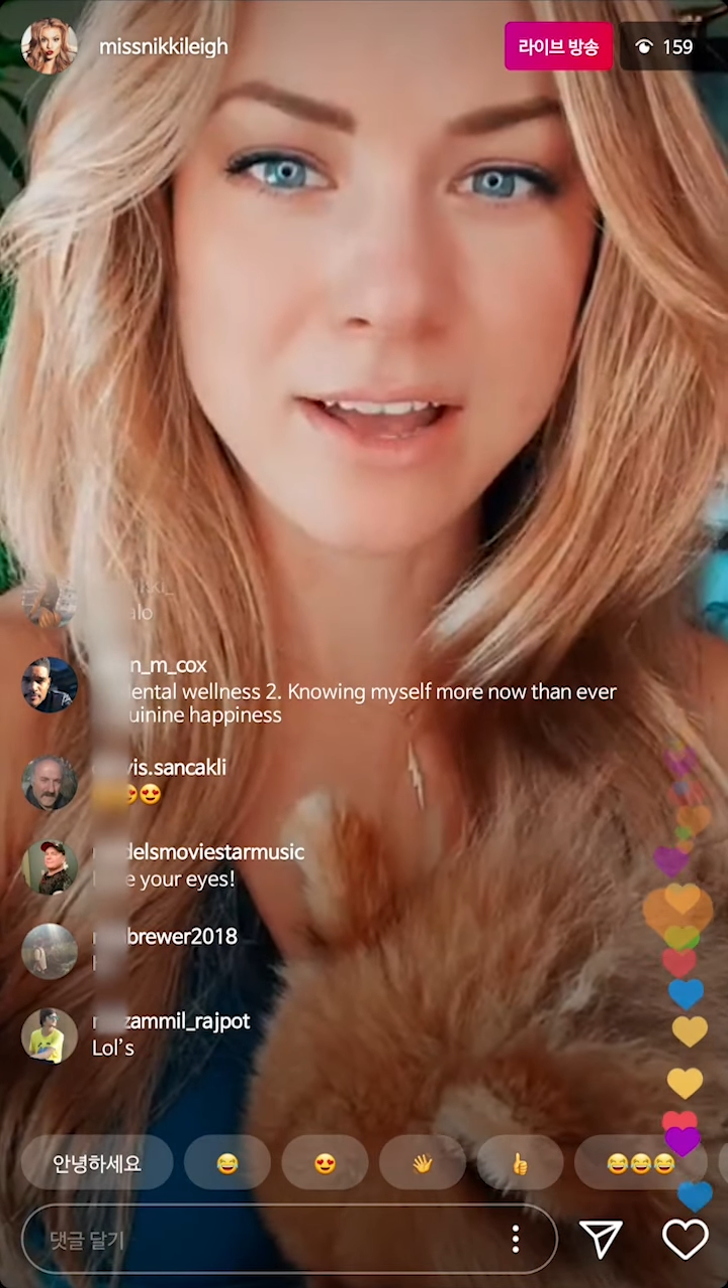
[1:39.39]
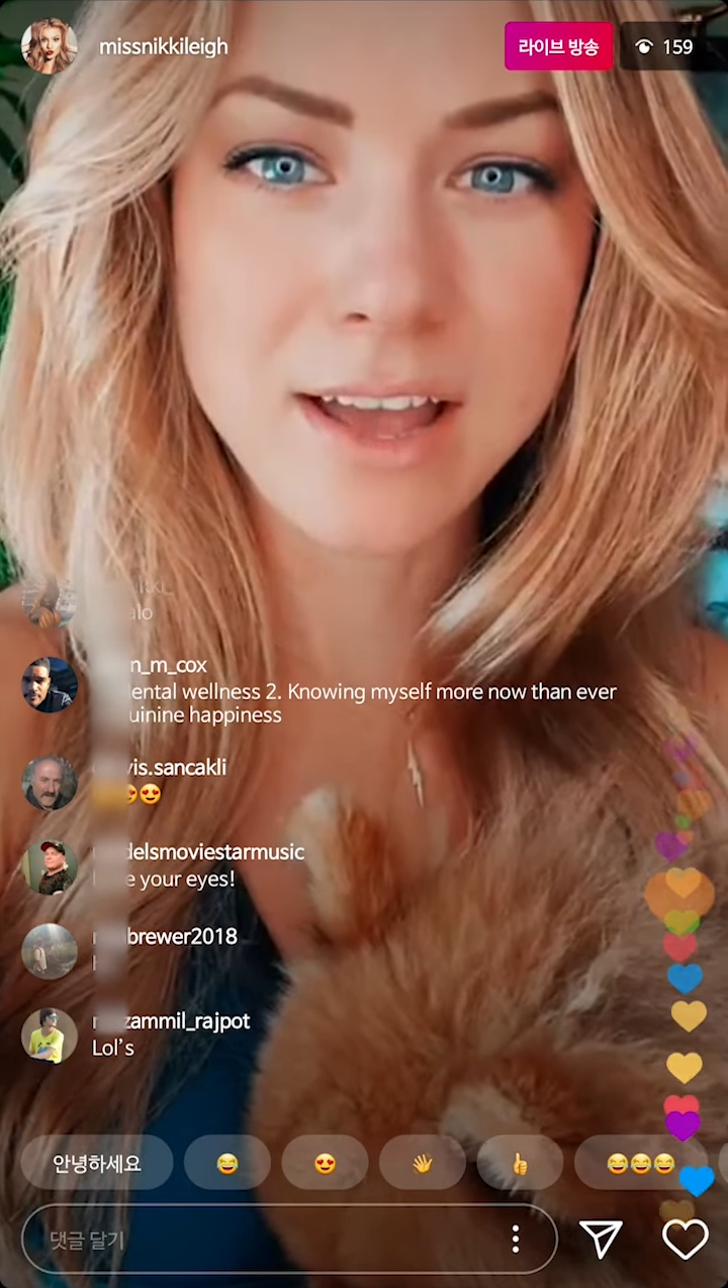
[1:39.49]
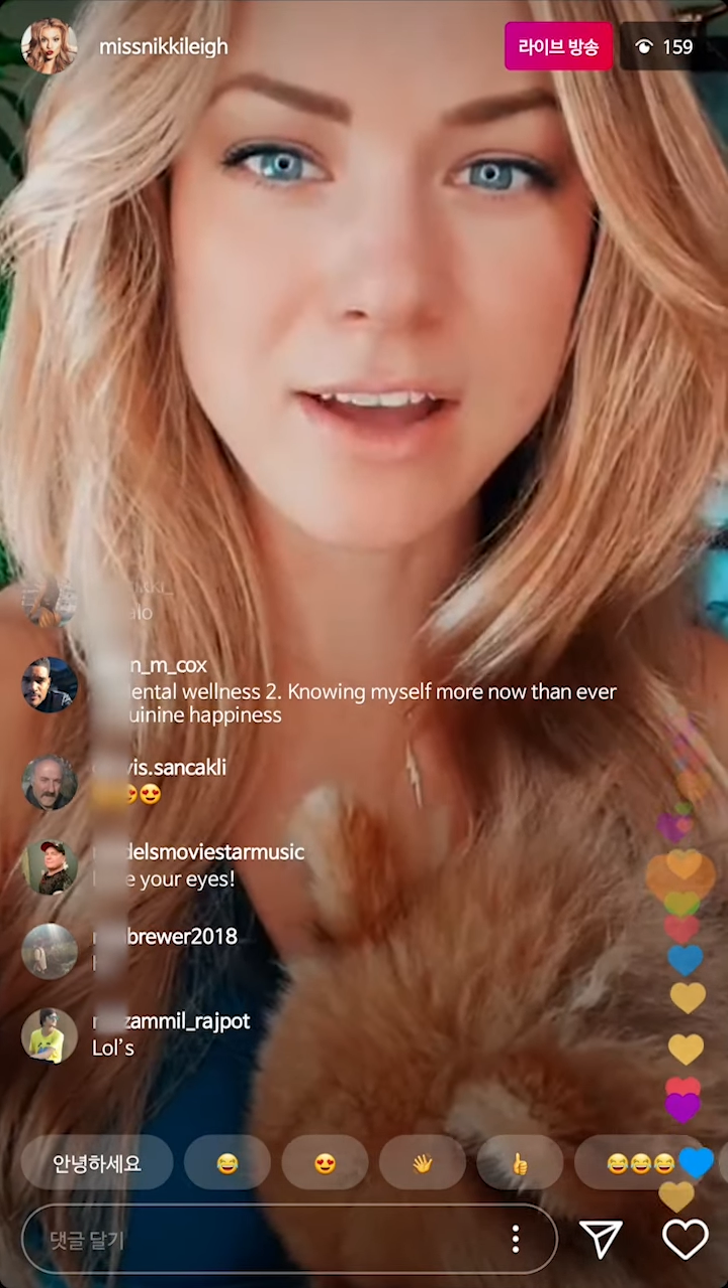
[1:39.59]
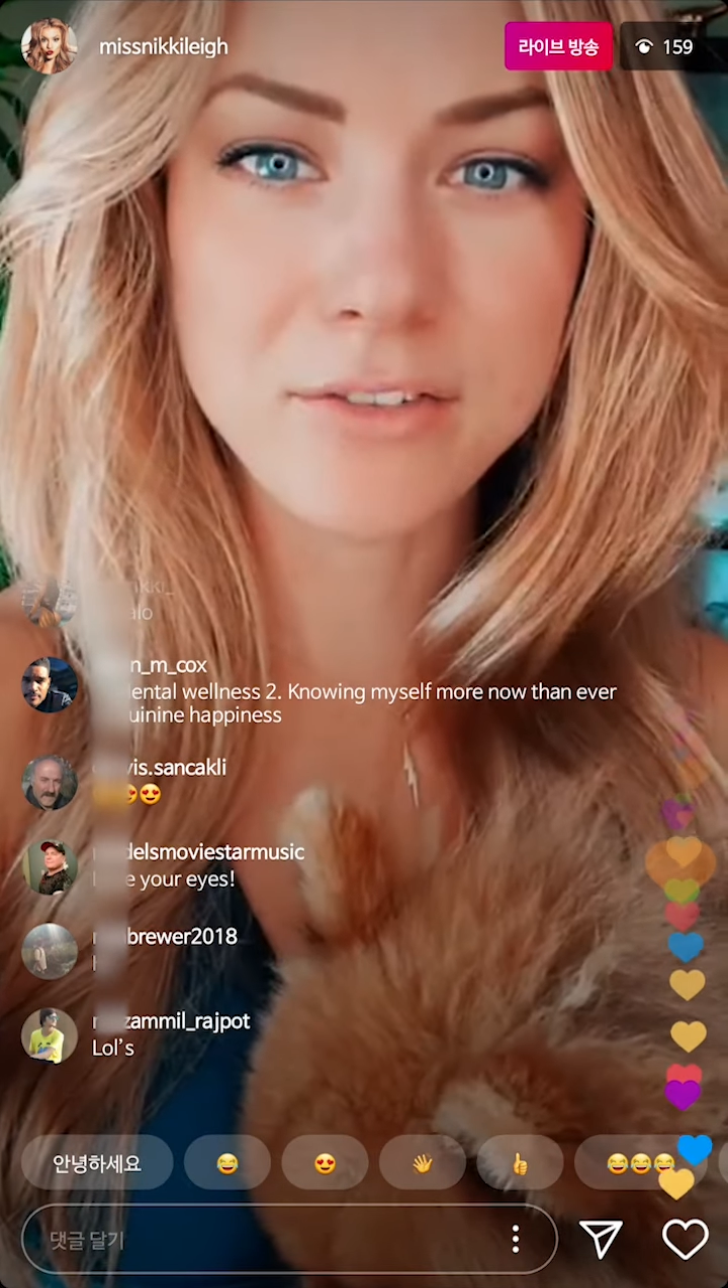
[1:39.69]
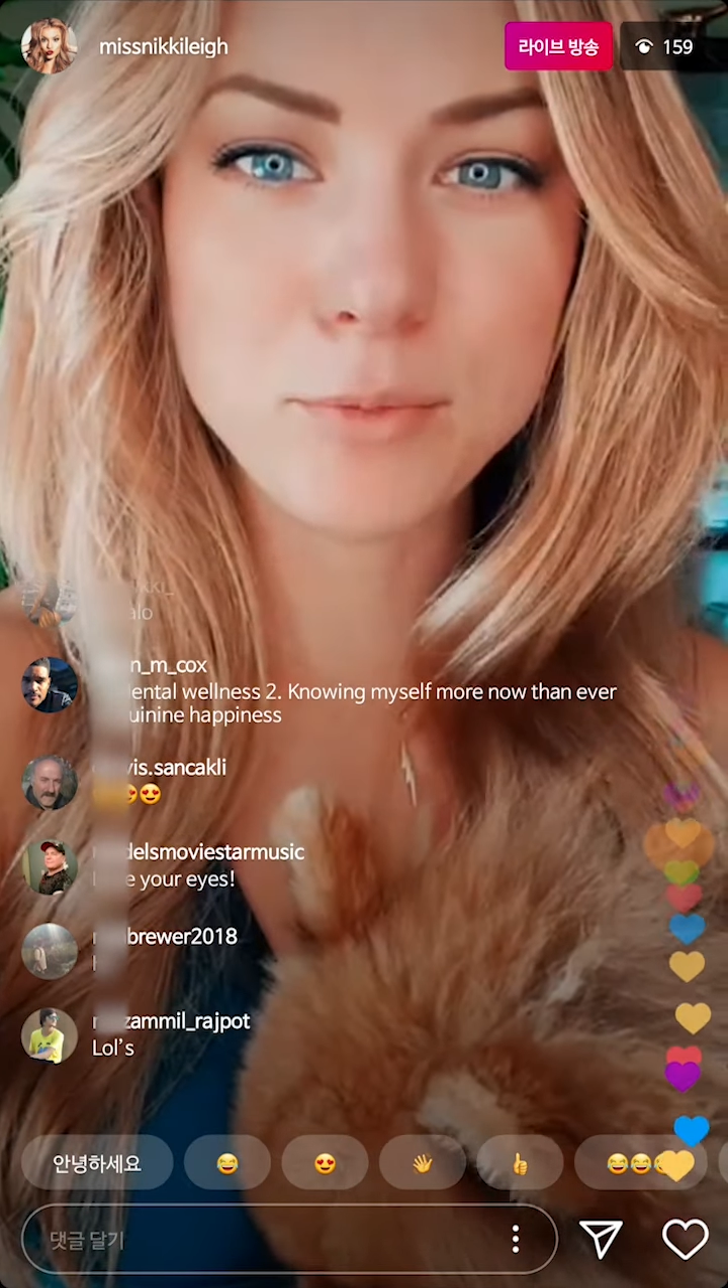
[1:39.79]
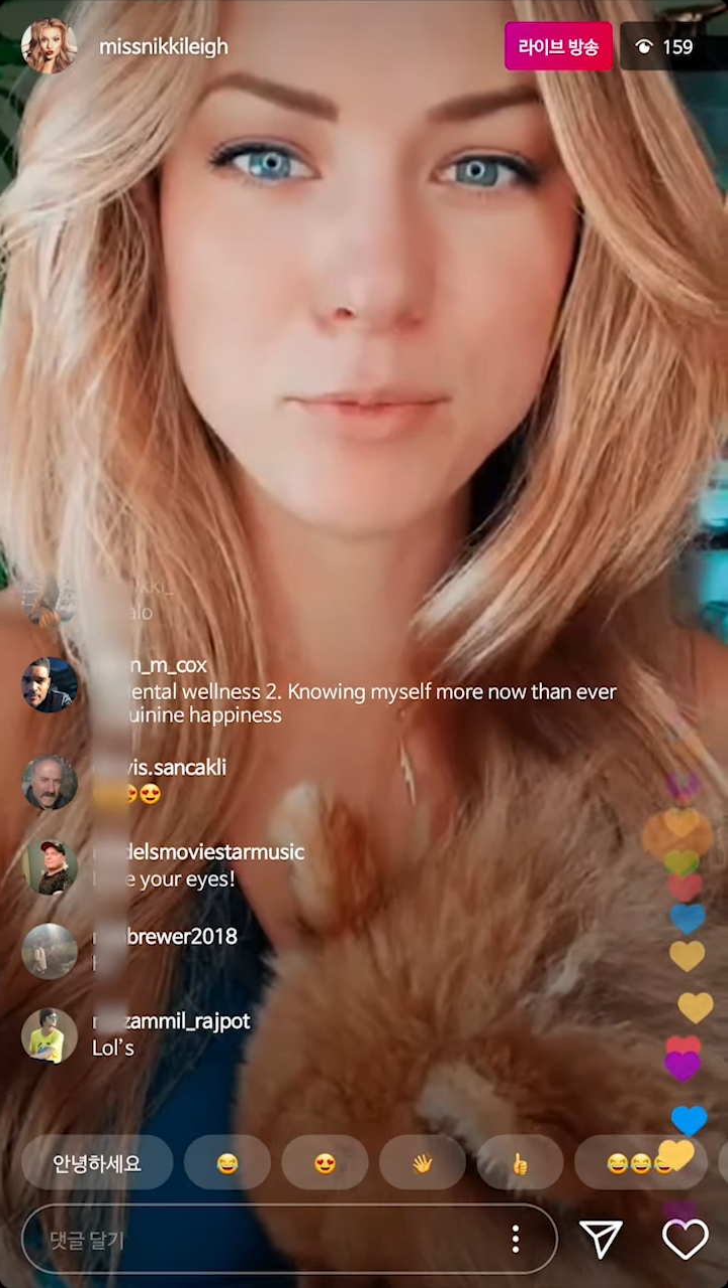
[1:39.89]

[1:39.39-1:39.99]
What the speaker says: Every